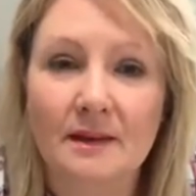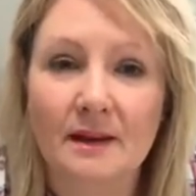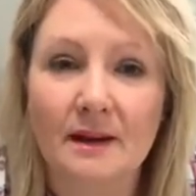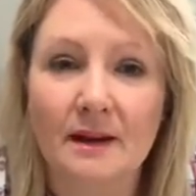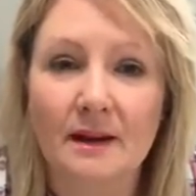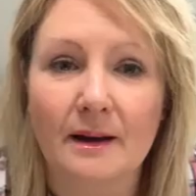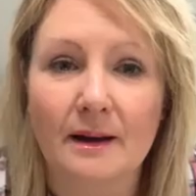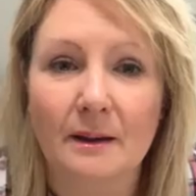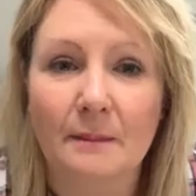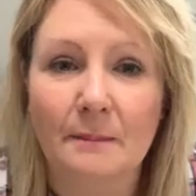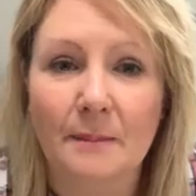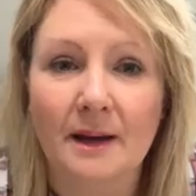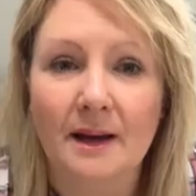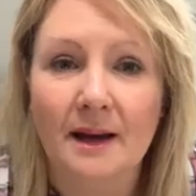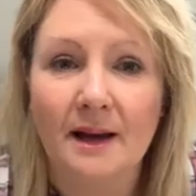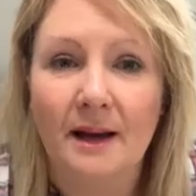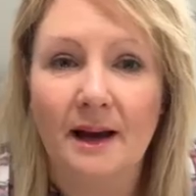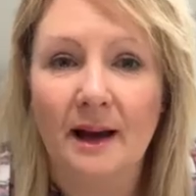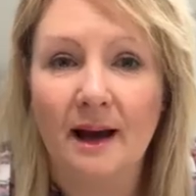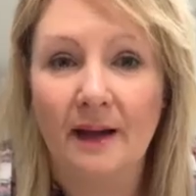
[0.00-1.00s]
and
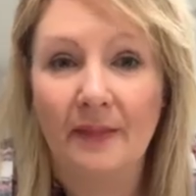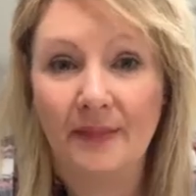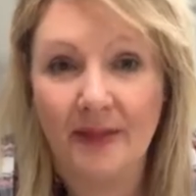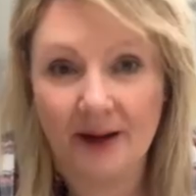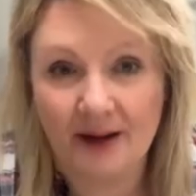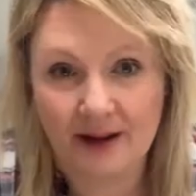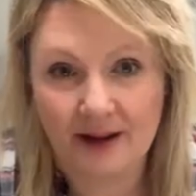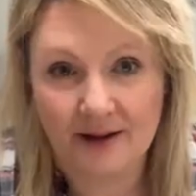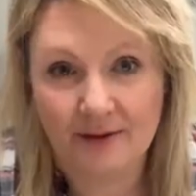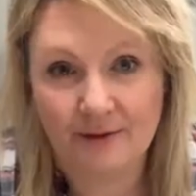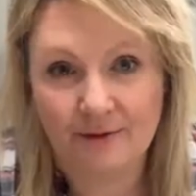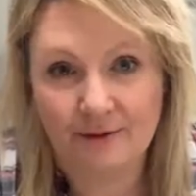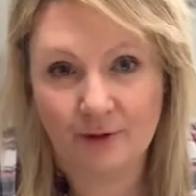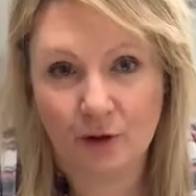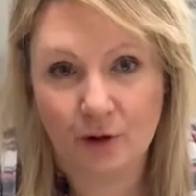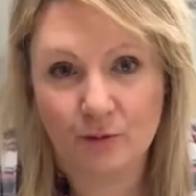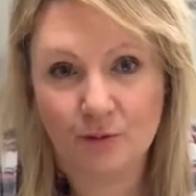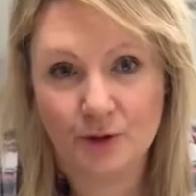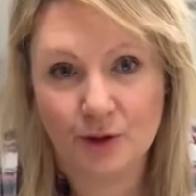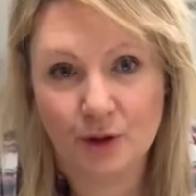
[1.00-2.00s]
that kind of
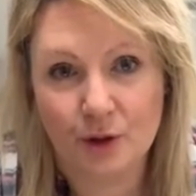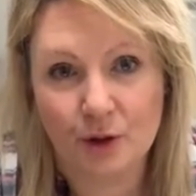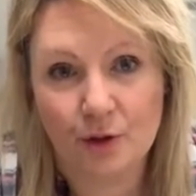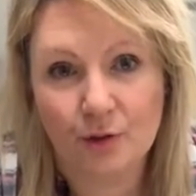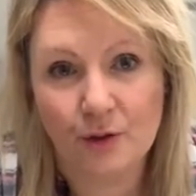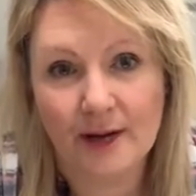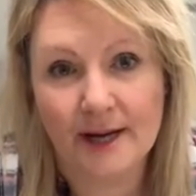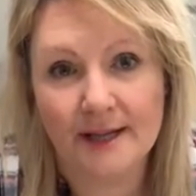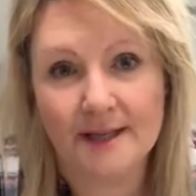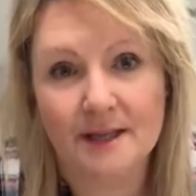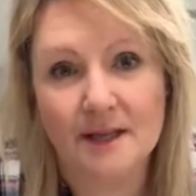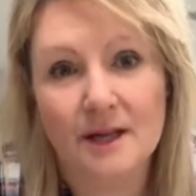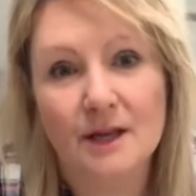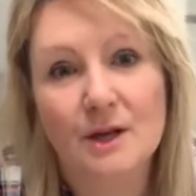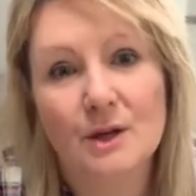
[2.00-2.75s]
forms your grid.